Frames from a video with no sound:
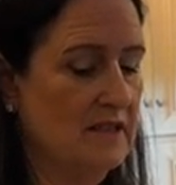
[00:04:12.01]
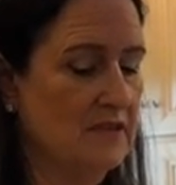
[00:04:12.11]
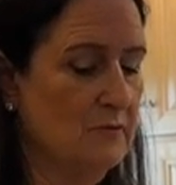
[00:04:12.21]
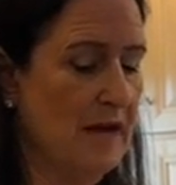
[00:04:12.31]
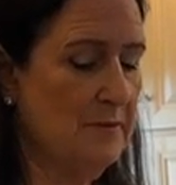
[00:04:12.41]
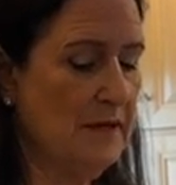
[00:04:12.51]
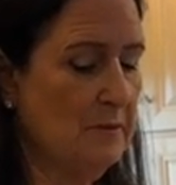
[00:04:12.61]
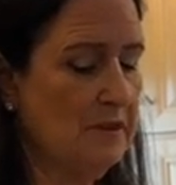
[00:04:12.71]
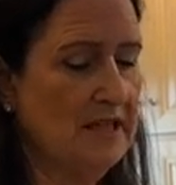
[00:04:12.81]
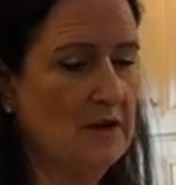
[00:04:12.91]
You might be
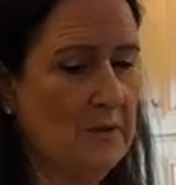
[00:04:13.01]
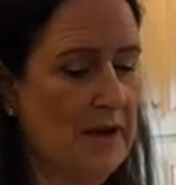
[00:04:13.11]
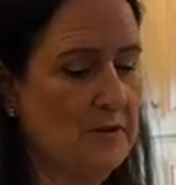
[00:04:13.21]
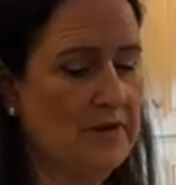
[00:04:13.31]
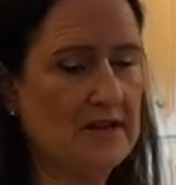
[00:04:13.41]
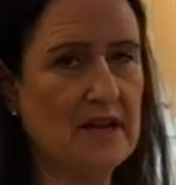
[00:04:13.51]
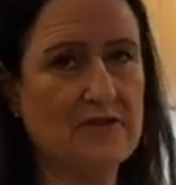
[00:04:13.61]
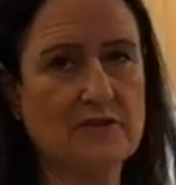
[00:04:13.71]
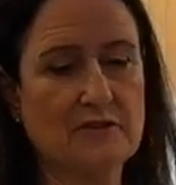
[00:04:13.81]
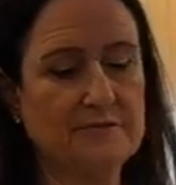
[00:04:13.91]
able to get away with
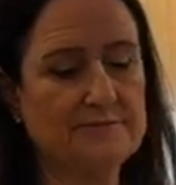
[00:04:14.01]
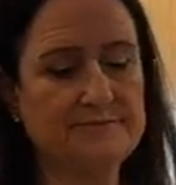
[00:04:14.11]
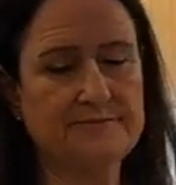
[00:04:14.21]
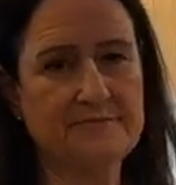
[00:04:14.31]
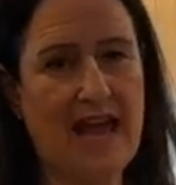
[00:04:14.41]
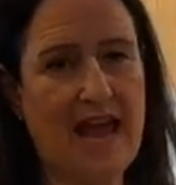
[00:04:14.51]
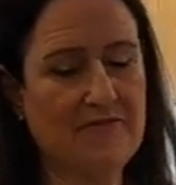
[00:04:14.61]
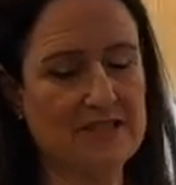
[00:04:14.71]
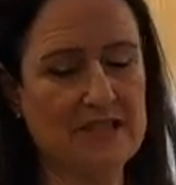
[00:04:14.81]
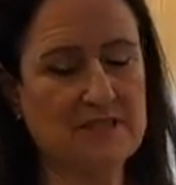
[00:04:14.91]
another
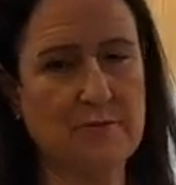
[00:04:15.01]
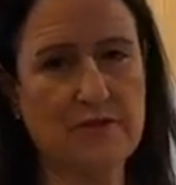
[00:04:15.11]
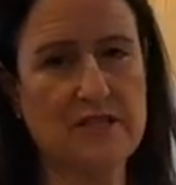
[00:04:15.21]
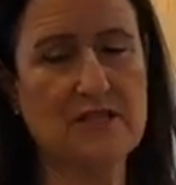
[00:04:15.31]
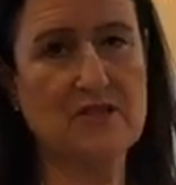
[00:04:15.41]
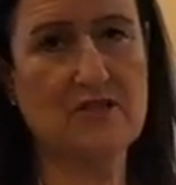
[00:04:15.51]
half teaspoon. This is